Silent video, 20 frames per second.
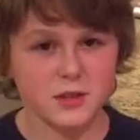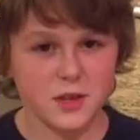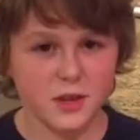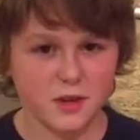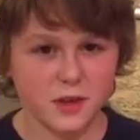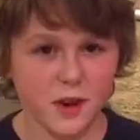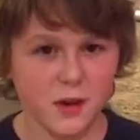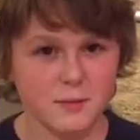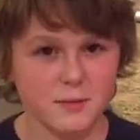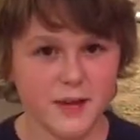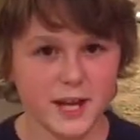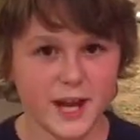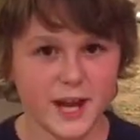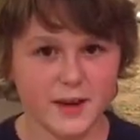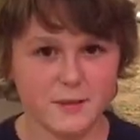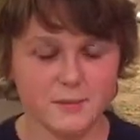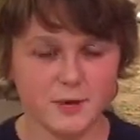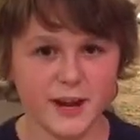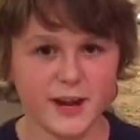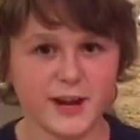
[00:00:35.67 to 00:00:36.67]
to cook our
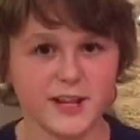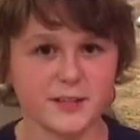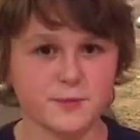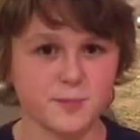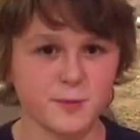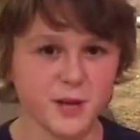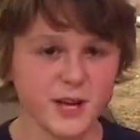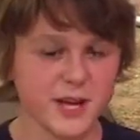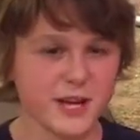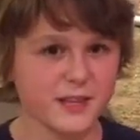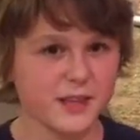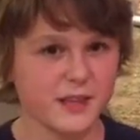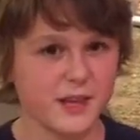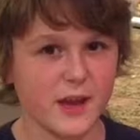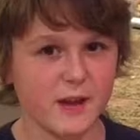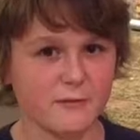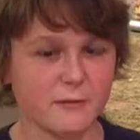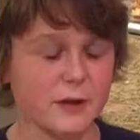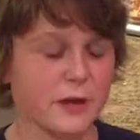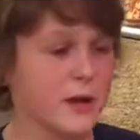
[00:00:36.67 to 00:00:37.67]
banana bread is preheat the
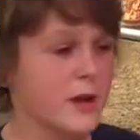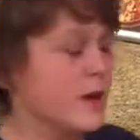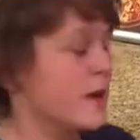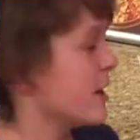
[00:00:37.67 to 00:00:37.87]
oven.